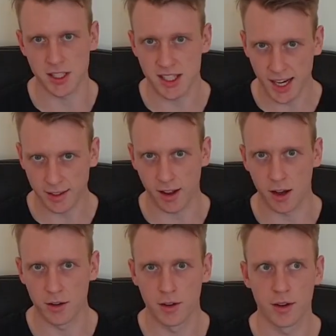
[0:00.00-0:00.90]
a sector.
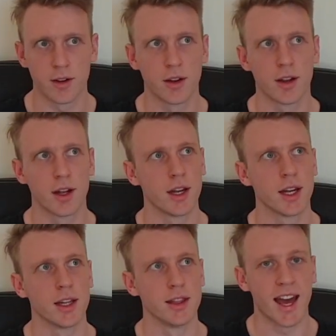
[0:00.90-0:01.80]

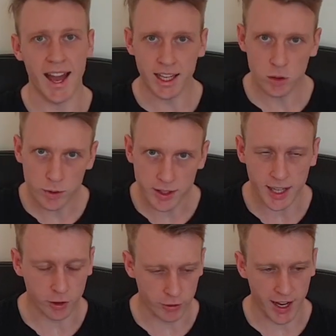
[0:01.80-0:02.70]
The angle
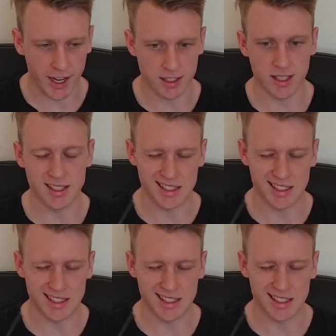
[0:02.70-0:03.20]
that creates is